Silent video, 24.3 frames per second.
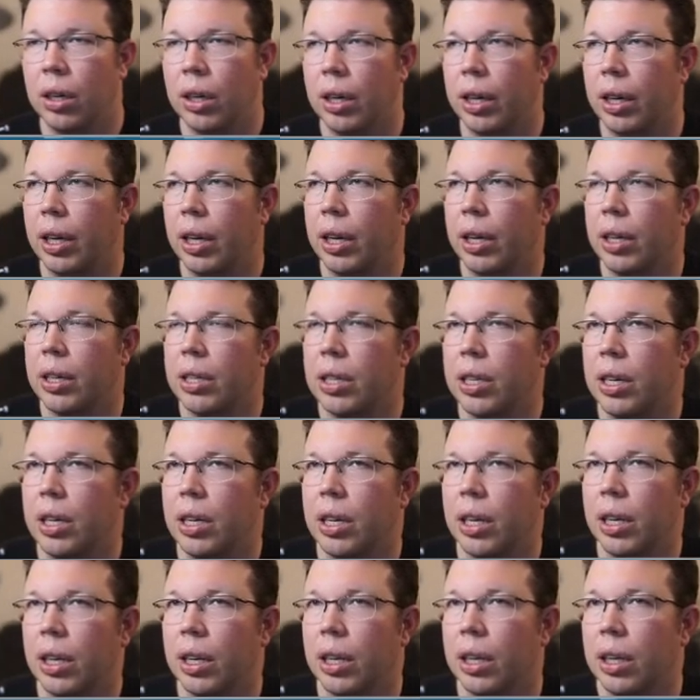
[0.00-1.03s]
All right,
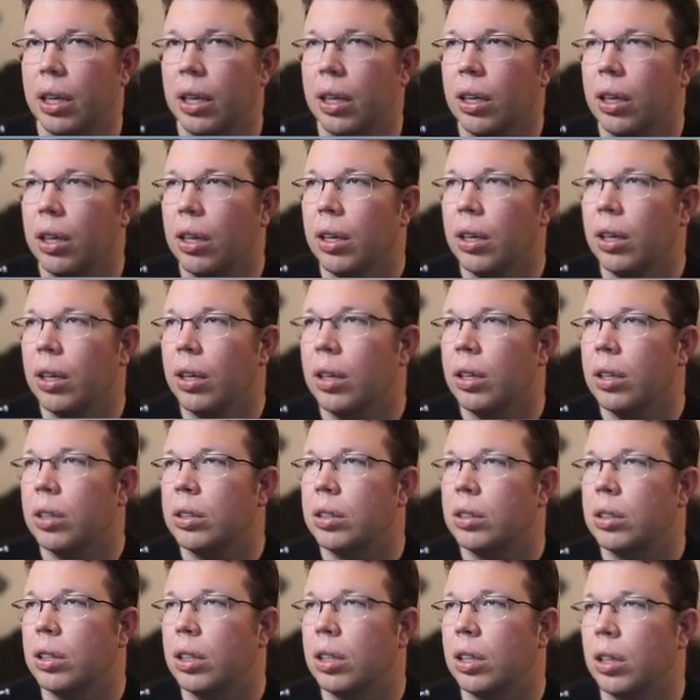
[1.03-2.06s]
Cantina.
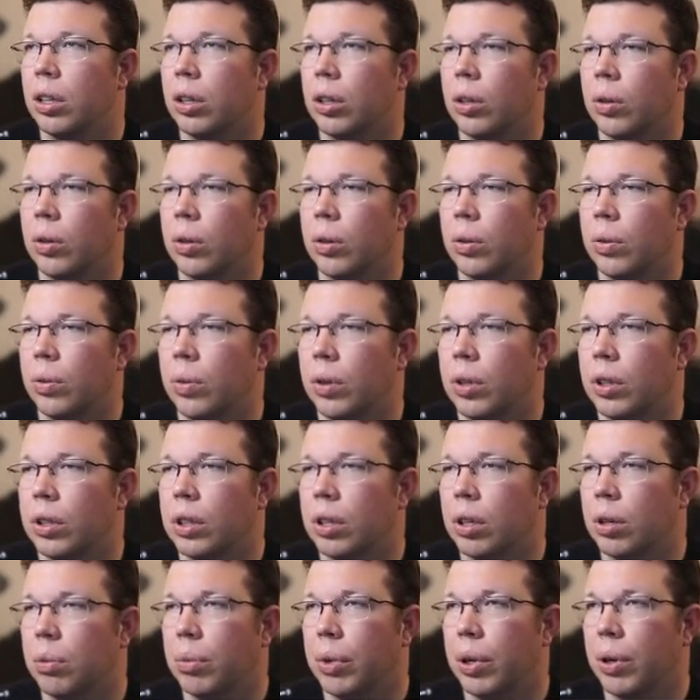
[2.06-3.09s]
So we're
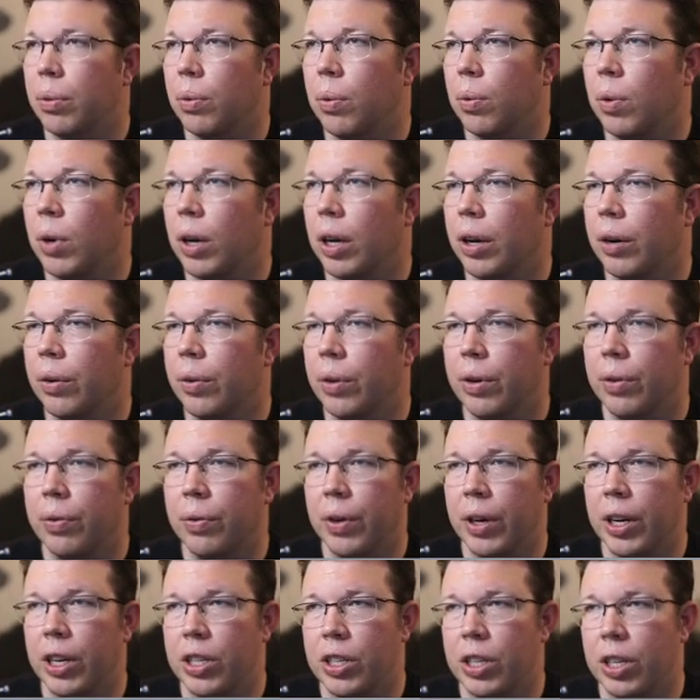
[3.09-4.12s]
just gonna buy one
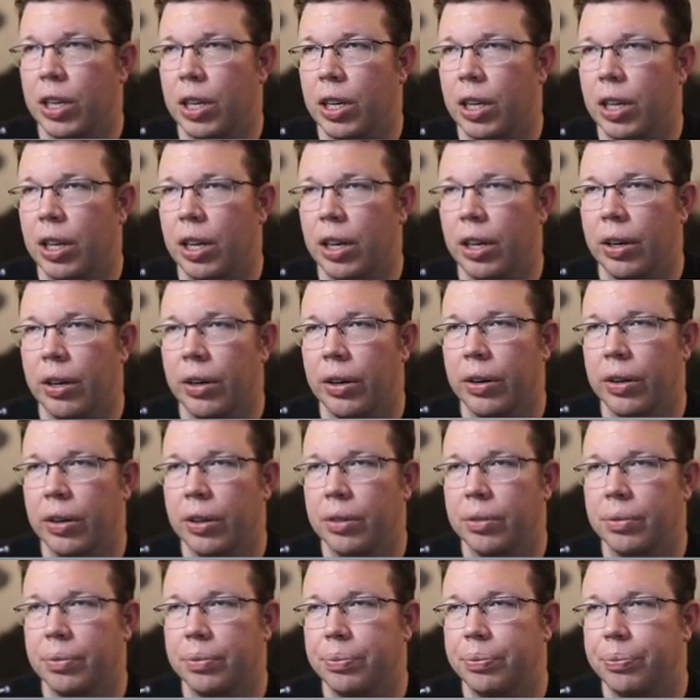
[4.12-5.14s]
refresh
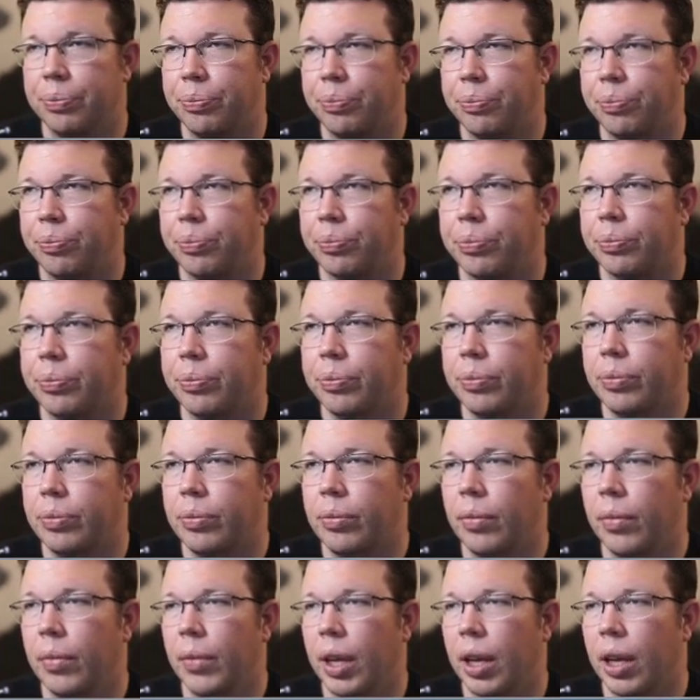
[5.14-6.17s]
here.
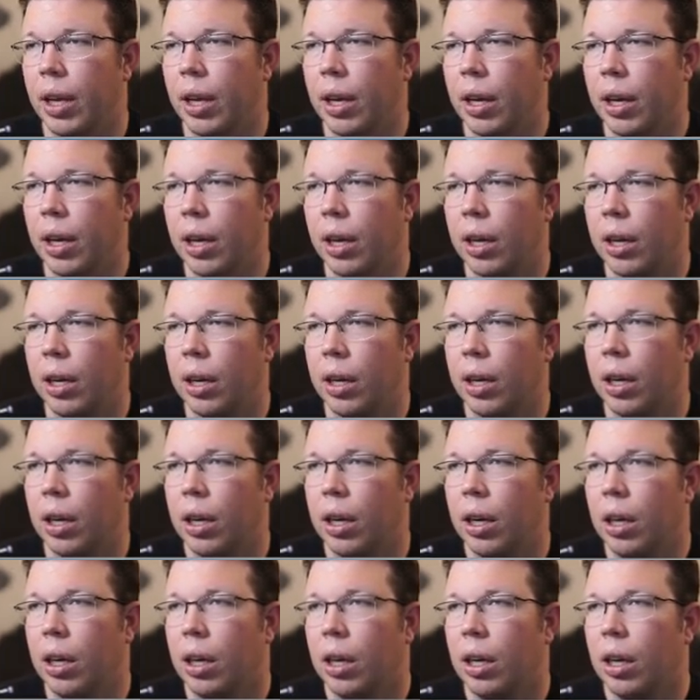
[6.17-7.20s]
And
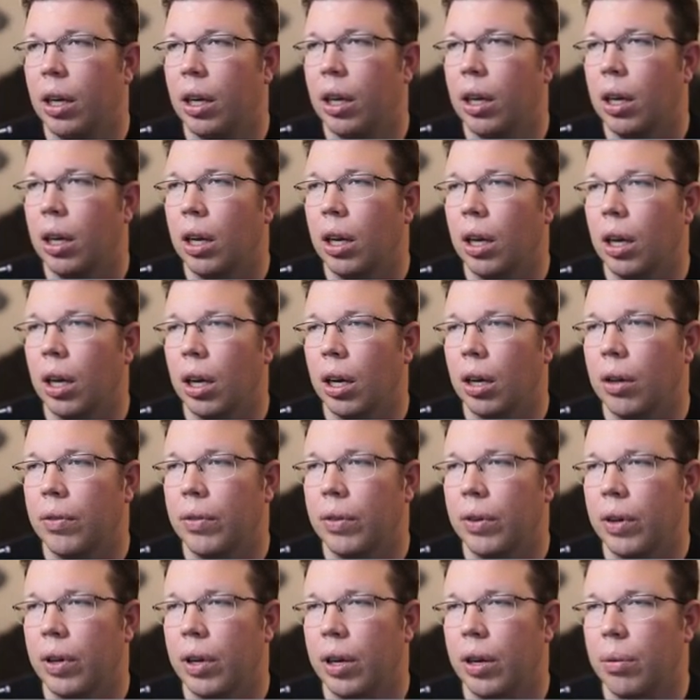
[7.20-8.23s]

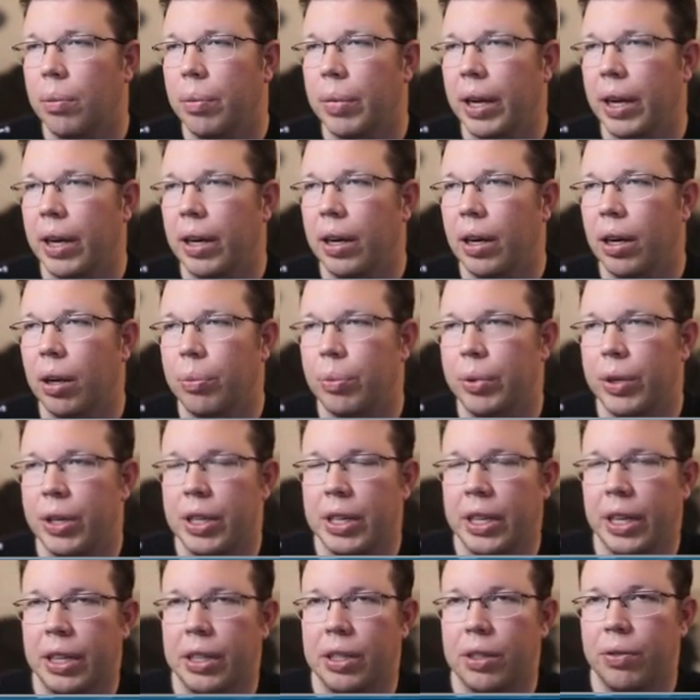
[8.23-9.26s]
um, we're gonna abandon all
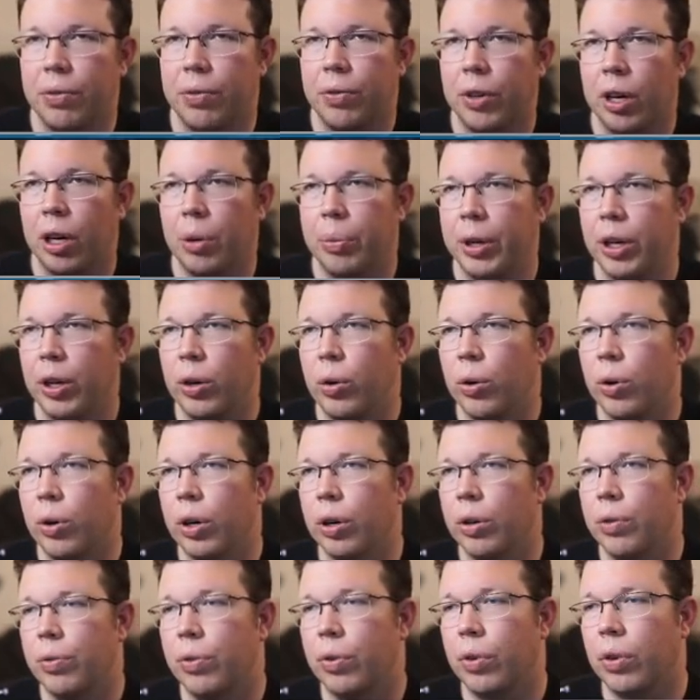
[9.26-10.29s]
pretext of farming
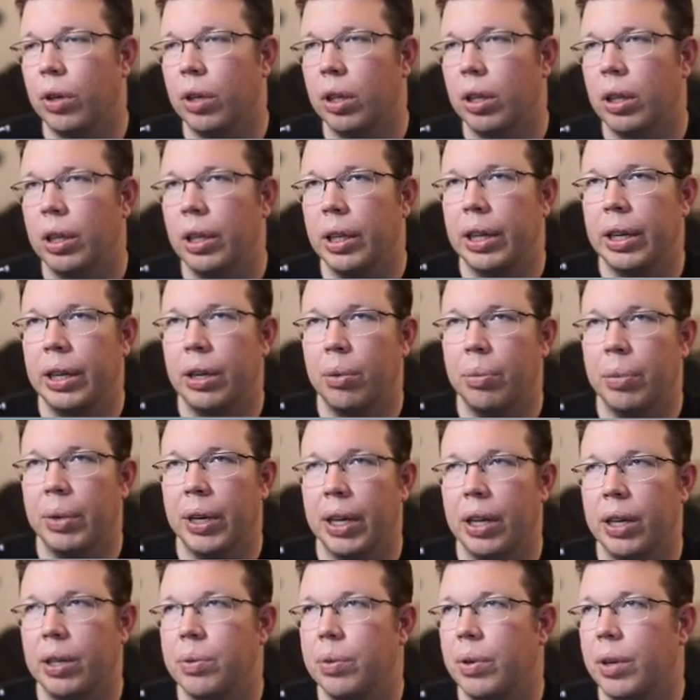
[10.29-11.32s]
aura for a little
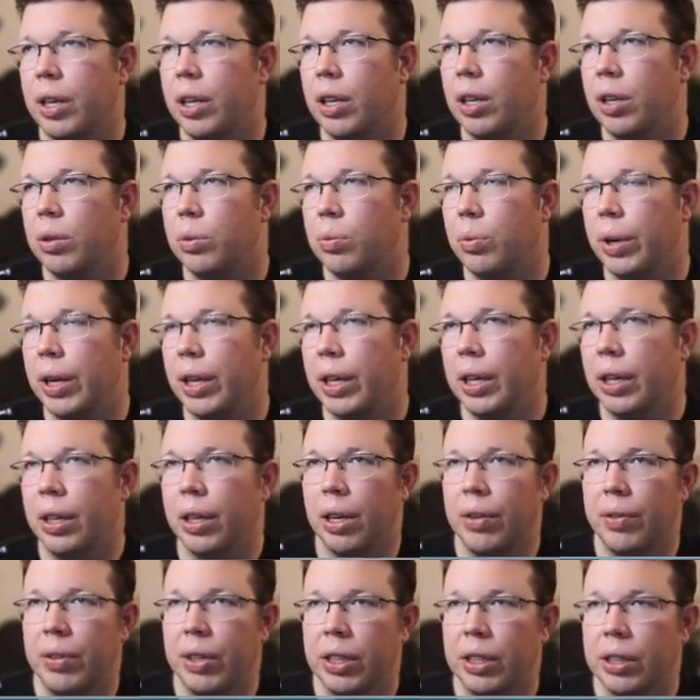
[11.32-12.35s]
bit because we need those
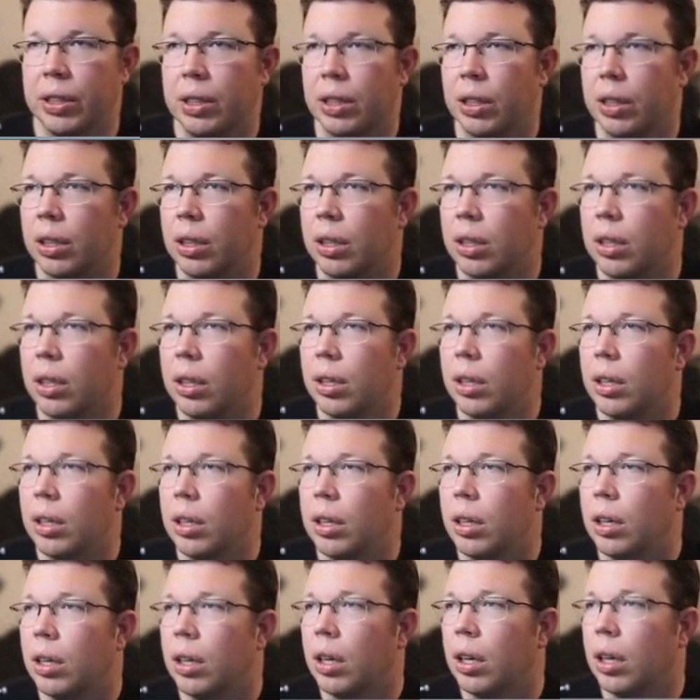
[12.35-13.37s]
relic levels.
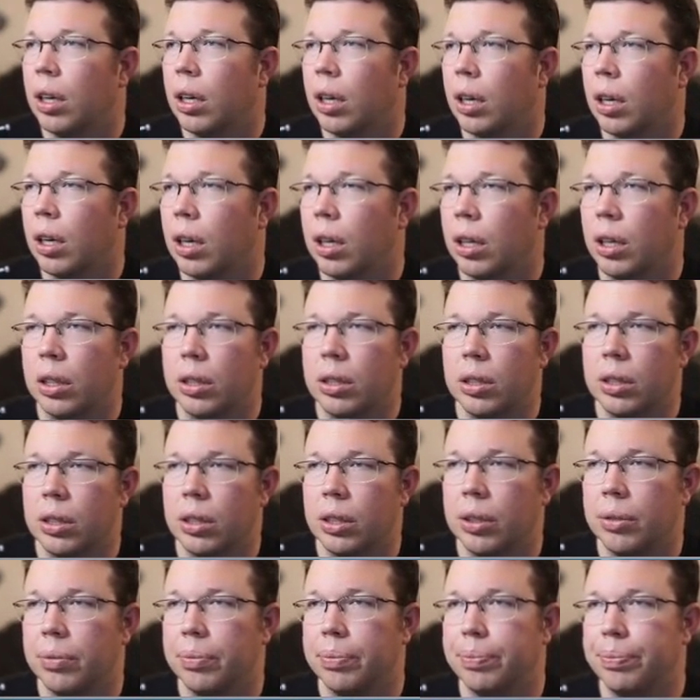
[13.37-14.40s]
Uh, let's
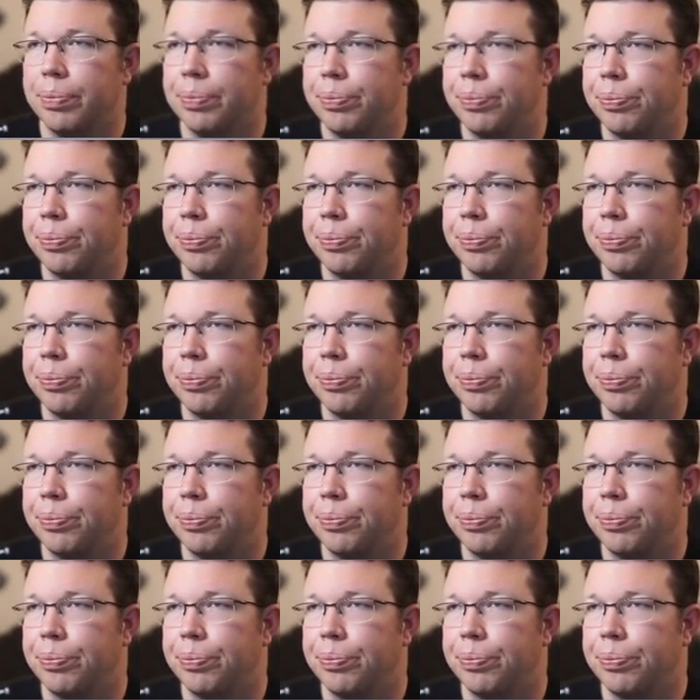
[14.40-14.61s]
see.